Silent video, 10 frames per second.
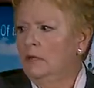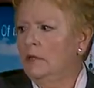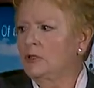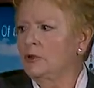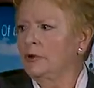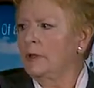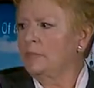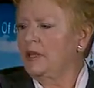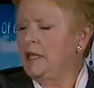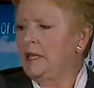They turn
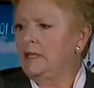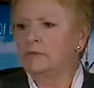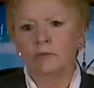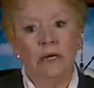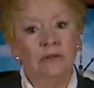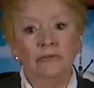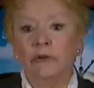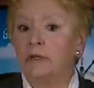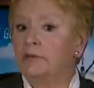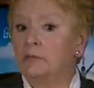up the heat right in
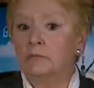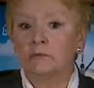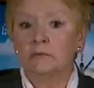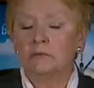front of them.